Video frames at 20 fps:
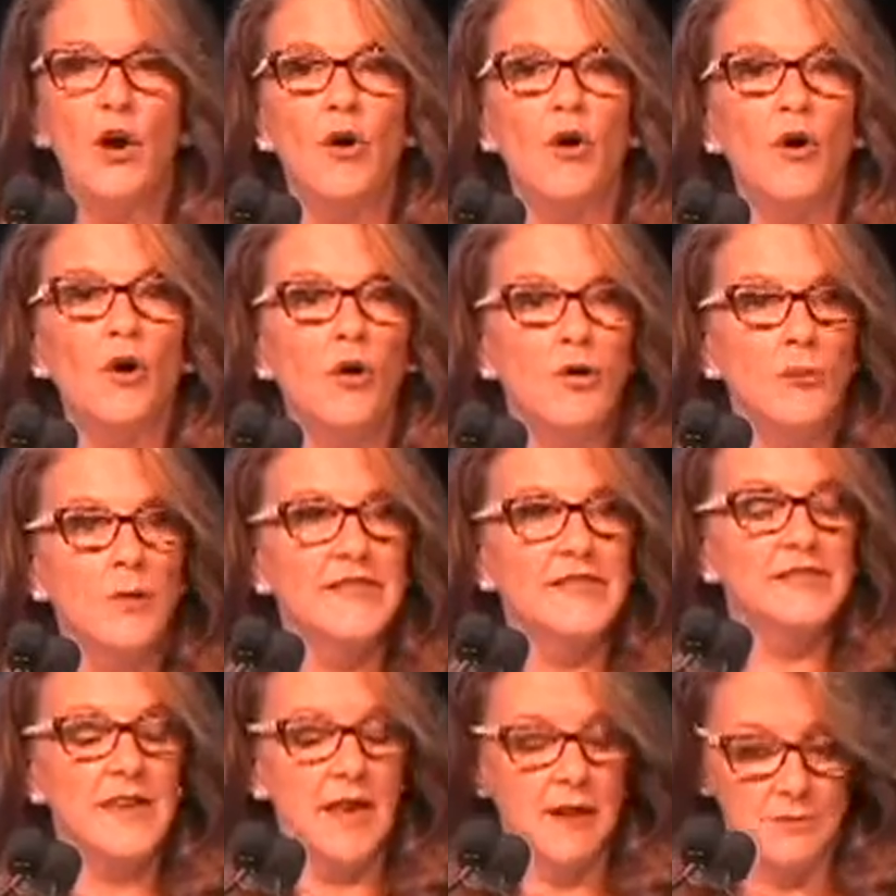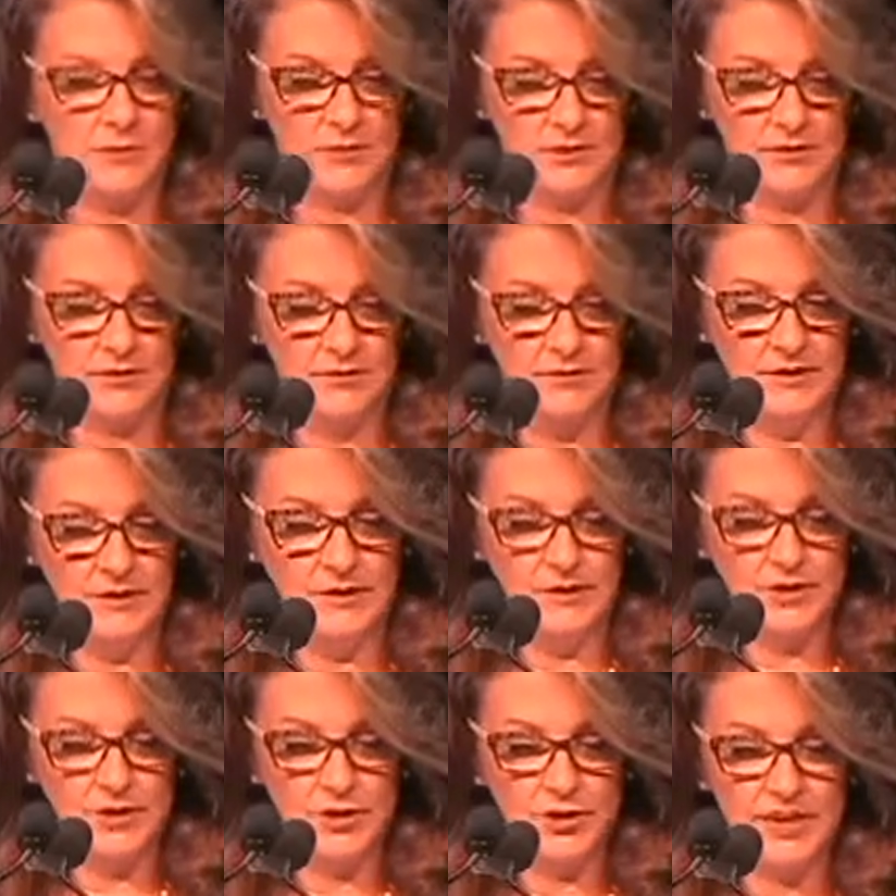Always humble,
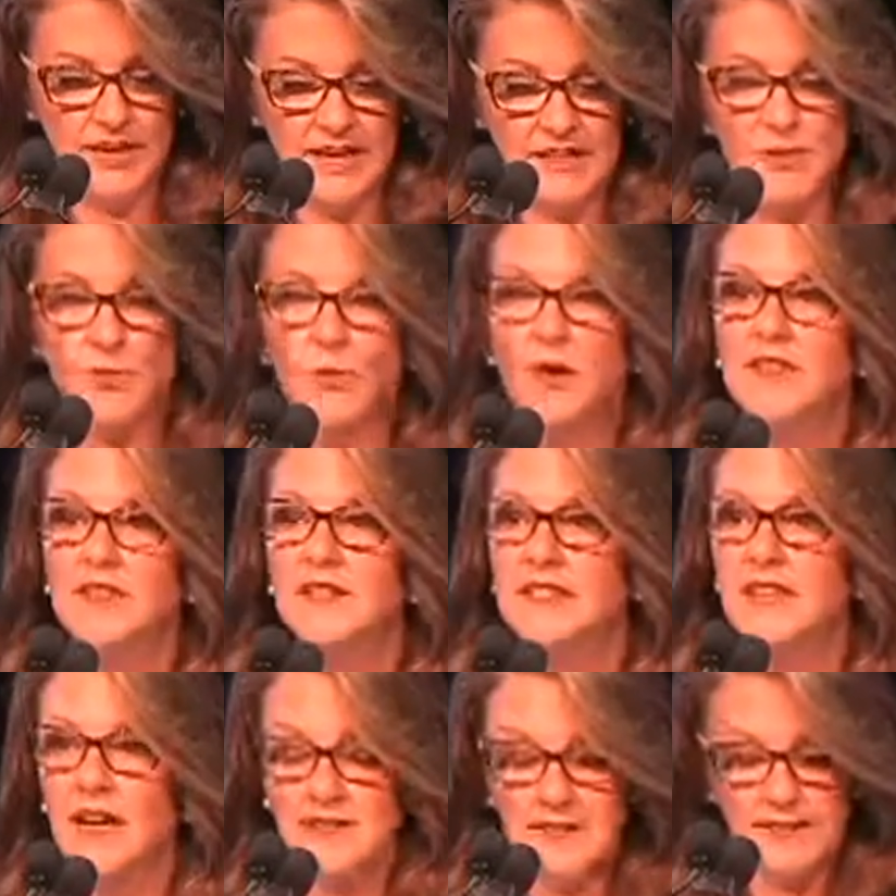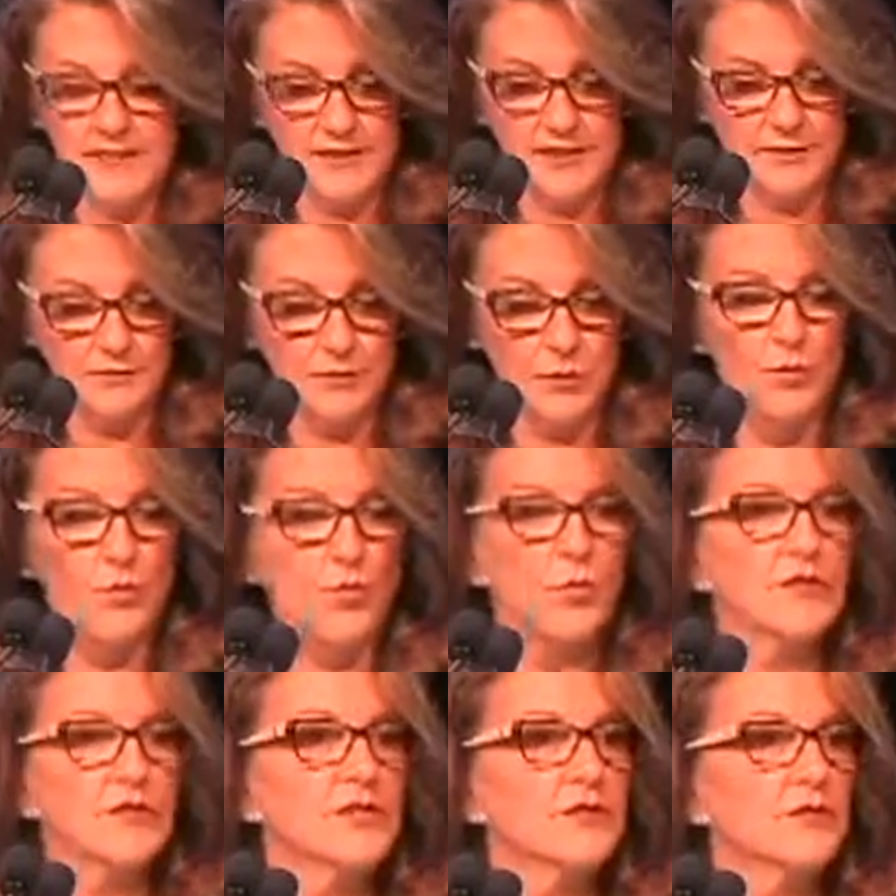she has won dozens of
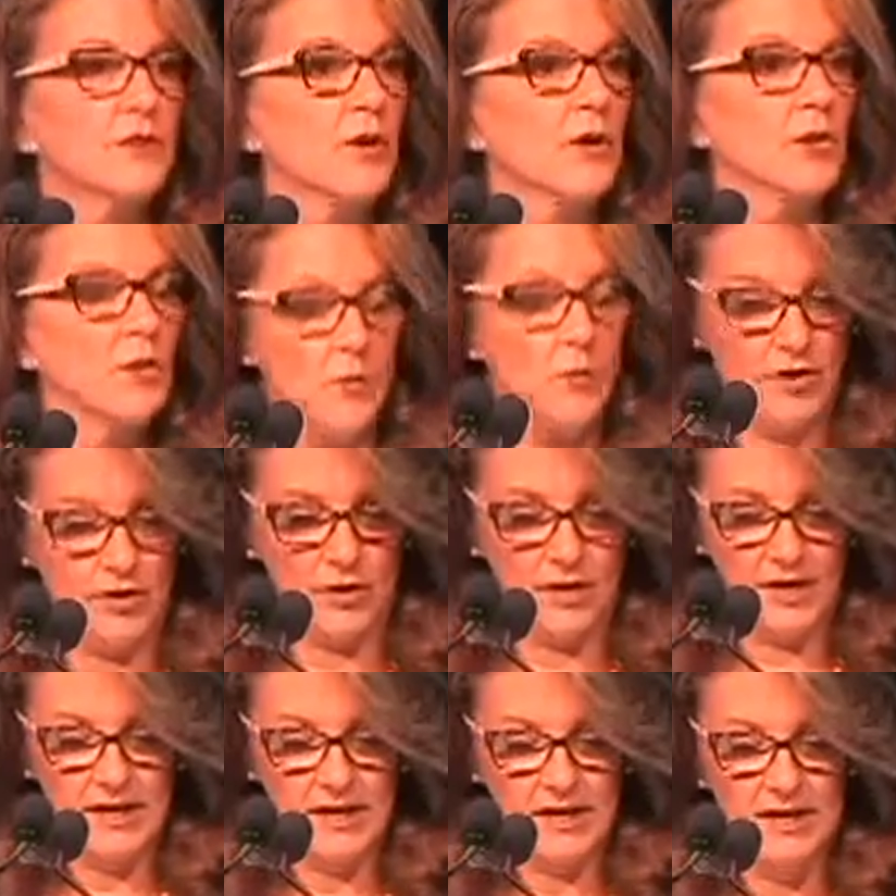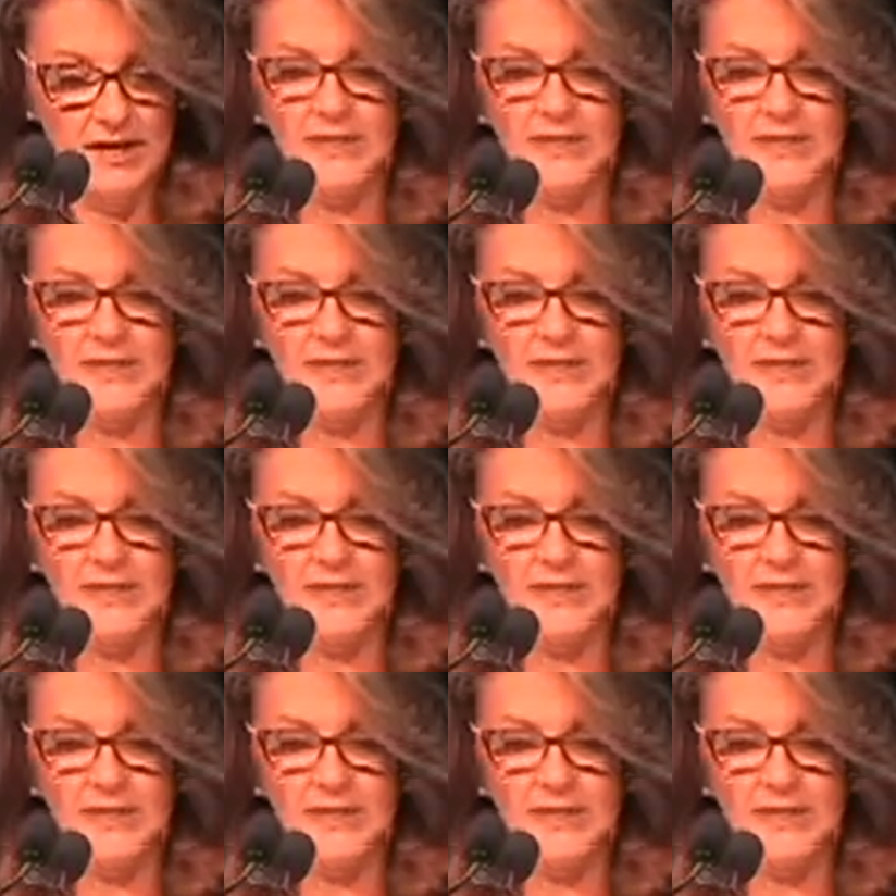awards for her work,